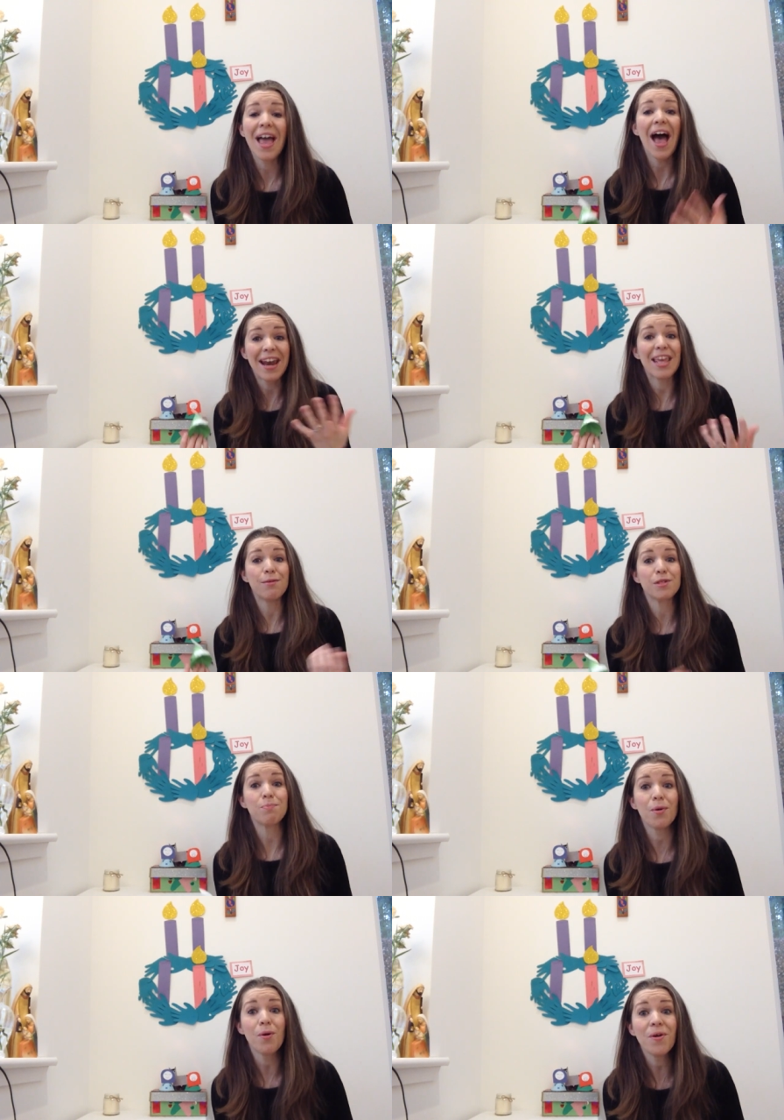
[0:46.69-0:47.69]
and he was
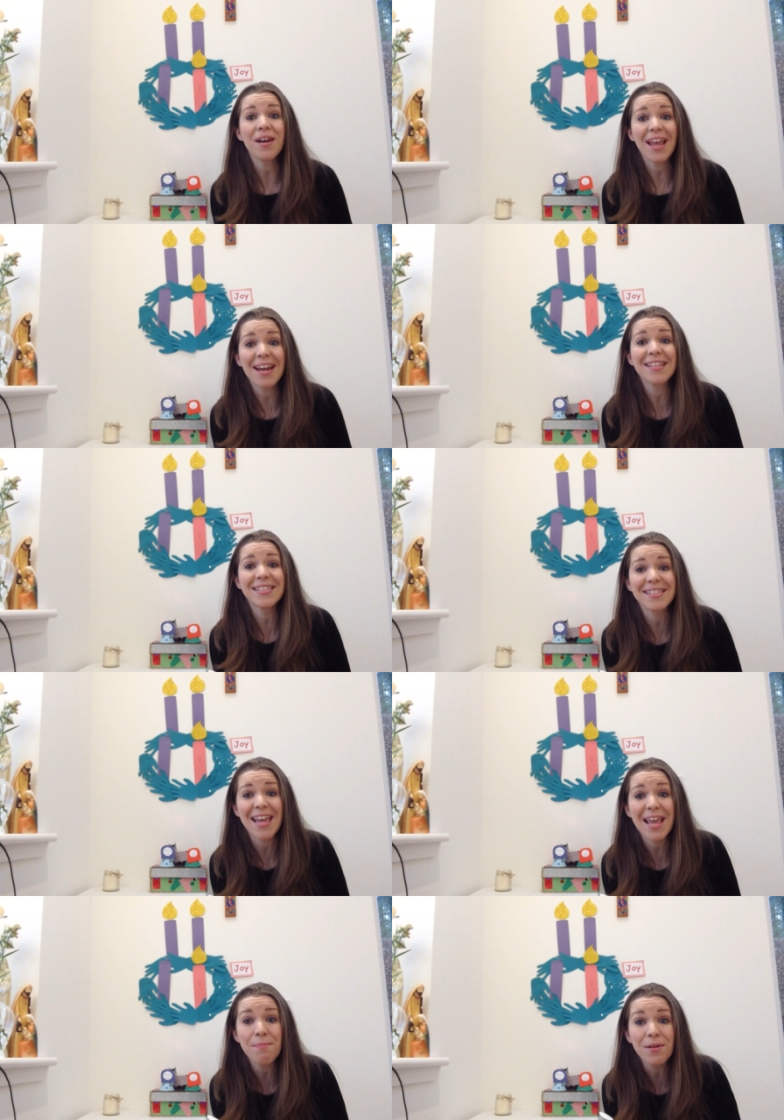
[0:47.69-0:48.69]
born in a
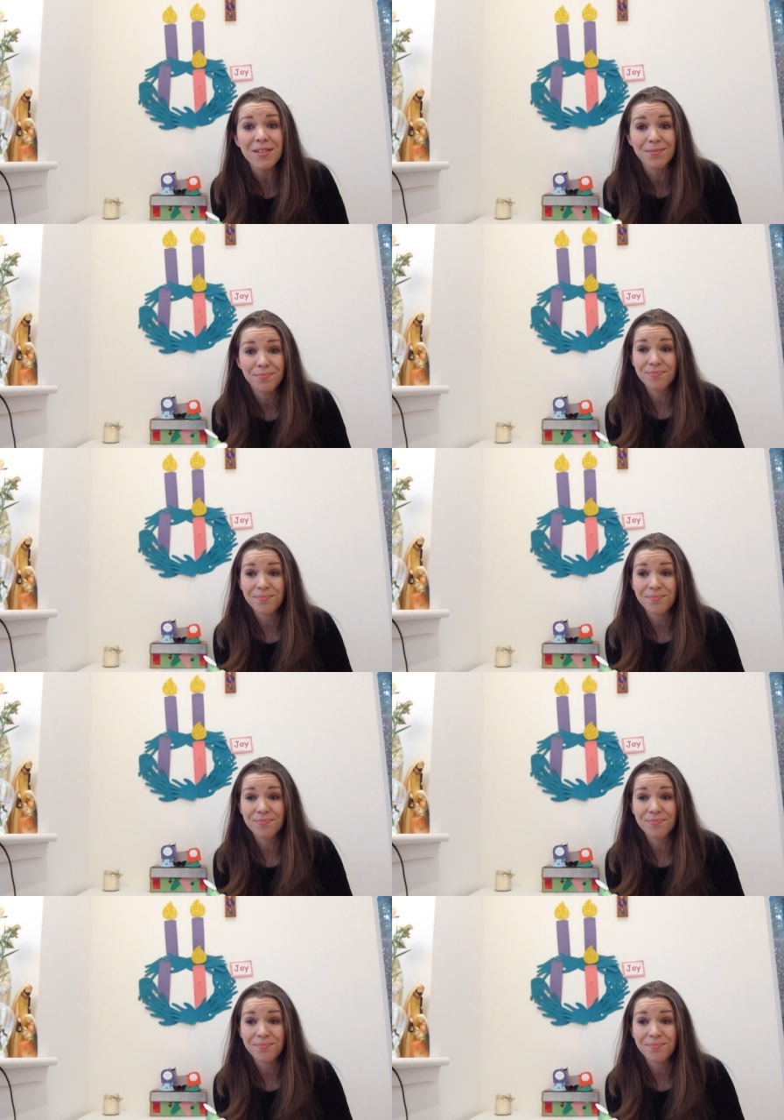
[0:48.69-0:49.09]
stable.